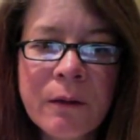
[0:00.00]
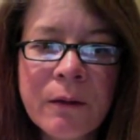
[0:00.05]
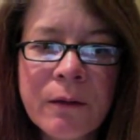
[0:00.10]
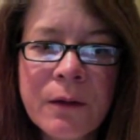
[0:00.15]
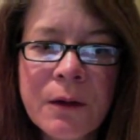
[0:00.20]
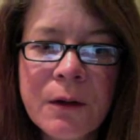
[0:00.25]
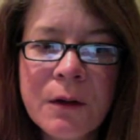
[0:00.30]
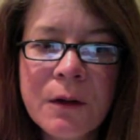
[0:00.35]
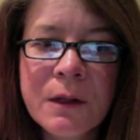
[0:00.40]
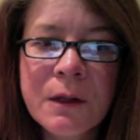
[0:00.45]

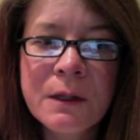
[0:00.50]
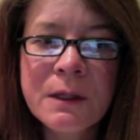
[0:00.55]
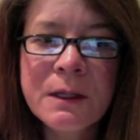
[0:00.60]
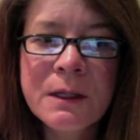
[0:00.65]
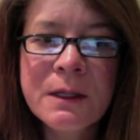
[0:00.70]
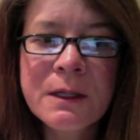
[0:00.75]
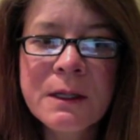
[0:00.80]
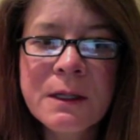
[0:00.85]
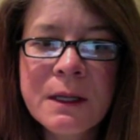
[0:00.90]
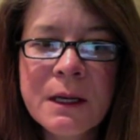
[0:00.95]
You can
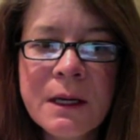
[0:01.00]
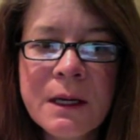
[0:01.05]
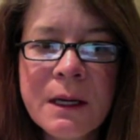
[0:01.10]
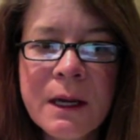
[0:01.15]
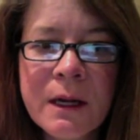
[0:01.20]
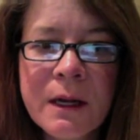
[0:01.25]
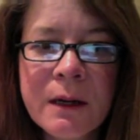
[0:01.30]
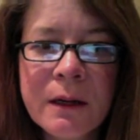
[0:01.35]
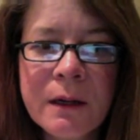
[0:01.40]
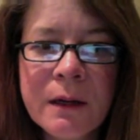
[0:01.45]
see
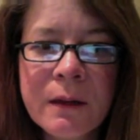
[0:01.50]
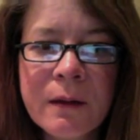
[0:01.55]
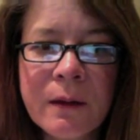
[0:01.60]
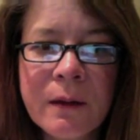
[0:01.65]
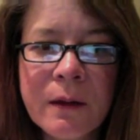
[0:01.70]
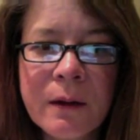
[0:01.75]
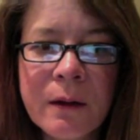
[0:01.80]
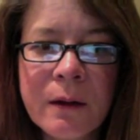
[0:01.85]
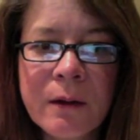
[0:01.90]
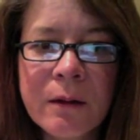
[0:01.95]
down in
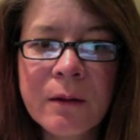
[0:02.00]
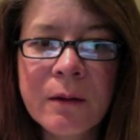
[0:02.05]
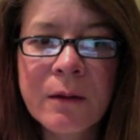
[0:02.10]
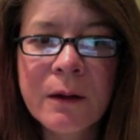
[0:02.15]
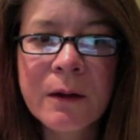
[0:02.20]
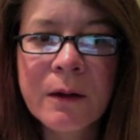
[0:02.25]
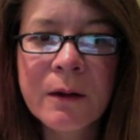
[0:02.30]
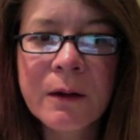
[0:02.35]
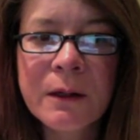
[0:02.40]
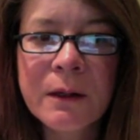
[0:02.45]
there,
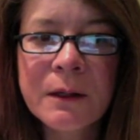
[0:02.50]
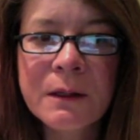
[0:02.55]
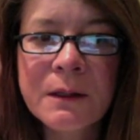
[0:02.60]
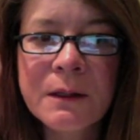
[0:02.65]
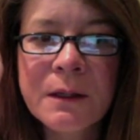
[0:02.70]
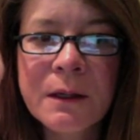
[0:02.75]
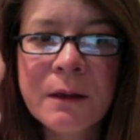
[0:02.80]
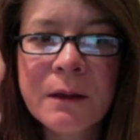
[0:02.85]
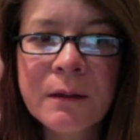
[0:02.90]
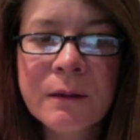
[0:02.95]
there
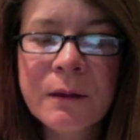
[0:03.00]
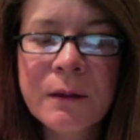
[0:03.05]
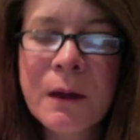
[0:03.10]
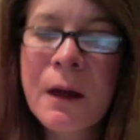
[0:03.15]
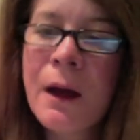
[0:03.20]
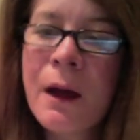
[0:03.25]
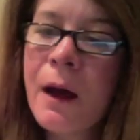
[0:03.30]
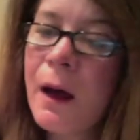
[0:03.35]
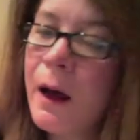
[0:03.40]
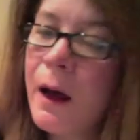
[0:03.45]
is
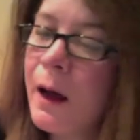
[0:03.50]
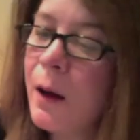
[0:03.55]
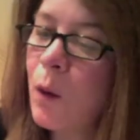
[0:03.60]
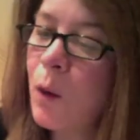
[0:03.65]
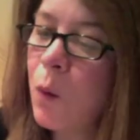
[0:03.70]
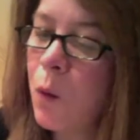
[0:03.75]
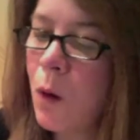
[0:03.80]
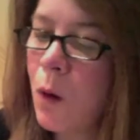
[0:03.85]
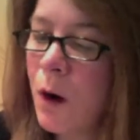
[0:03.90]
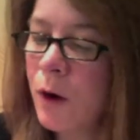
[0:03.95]
a
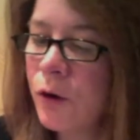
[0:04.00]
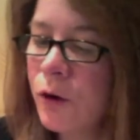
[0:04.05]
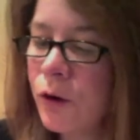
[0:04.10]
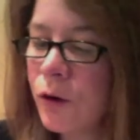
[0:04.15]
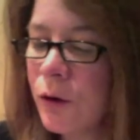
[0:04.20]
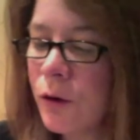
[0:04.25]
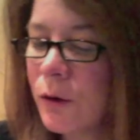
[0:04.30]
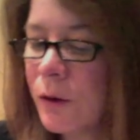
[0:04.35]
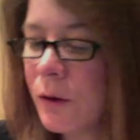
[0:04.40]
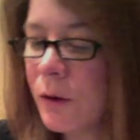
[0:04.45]

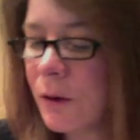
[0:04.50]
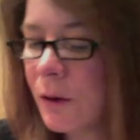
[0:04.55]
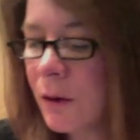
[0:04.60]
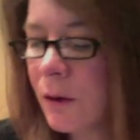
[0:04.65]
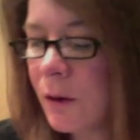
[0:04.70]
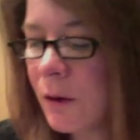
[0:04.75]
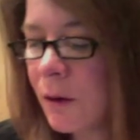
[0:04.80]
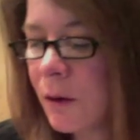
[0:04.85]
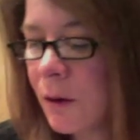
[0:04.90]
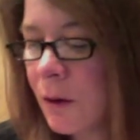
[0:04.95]
washer
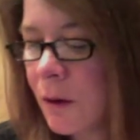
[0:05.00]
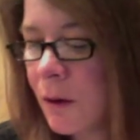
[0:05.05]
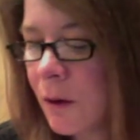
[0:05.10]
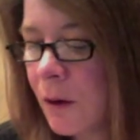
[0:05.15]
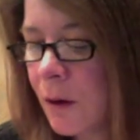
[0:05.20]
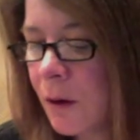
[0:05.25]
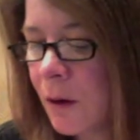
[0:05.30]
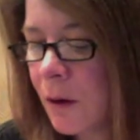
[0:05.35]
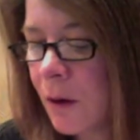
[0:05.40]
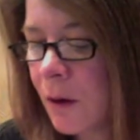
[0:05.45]

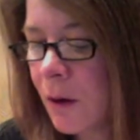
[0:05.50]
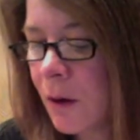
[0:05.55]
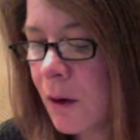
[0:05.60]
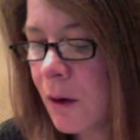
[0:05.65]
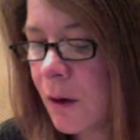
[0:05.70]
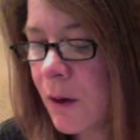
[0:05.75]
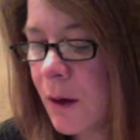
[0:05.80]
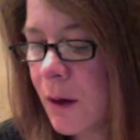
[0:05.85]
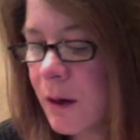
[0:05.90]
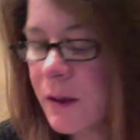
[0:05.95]

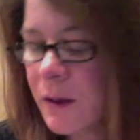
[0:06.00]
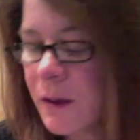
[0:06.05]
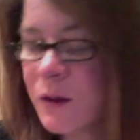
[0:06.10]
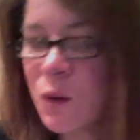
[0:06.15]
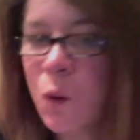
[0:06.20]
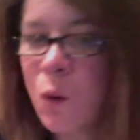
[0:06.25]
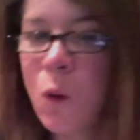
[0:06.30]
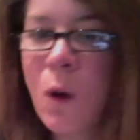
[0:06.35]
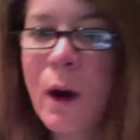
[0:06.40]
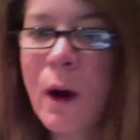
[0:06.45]
that is
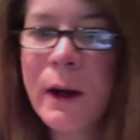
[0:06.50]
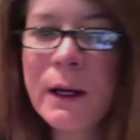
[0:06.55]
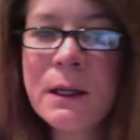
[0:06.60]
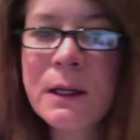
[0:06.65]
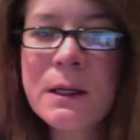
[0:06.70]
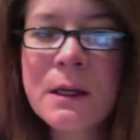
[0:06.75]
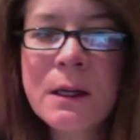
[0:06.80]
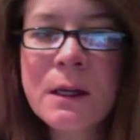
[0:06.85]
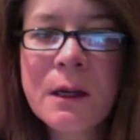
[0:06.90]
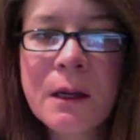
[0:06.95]

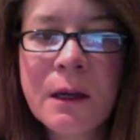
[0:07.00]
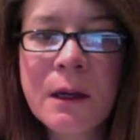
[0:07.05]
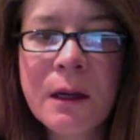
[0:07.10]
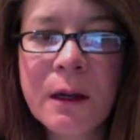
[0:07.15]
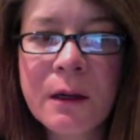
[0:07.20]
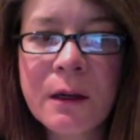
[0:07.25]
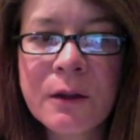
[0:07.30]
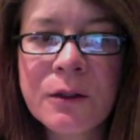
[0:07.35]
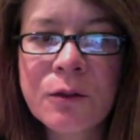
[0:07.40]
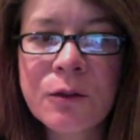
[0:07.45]
white and
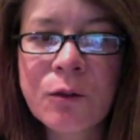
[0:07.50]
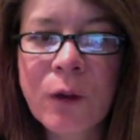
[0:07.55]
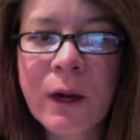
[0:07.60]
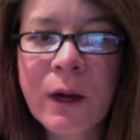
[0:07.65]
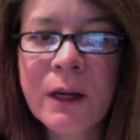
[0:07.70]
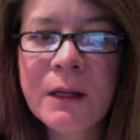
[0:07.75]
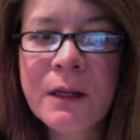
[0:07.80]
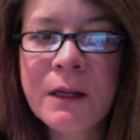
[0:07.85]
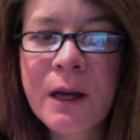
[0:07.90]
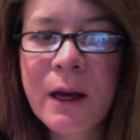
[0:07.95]
it's
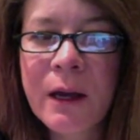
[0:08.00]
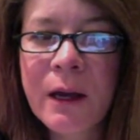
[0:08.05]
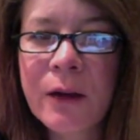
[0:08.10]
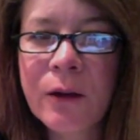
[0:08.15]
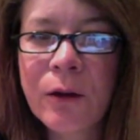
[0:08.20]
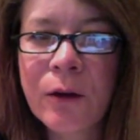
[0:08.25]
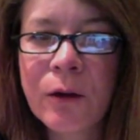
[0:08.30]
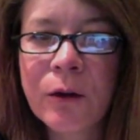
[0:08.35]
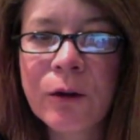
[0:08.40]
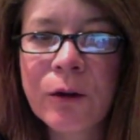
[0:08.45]

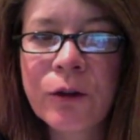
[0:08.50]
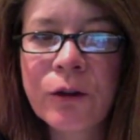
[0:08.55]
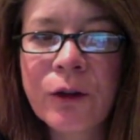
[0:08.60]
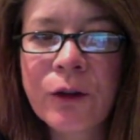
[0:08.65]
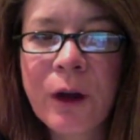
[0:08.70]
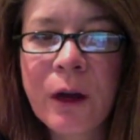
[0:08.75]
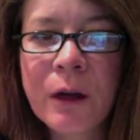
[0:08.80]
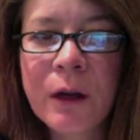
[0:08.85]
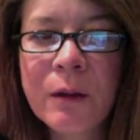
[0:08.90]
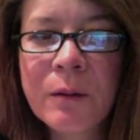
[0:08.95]
rectangular
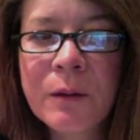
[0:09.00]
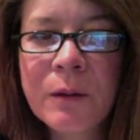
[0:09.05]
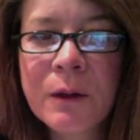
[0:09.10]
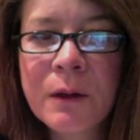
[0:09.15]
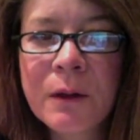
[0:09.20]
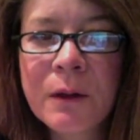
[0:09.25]
shaped.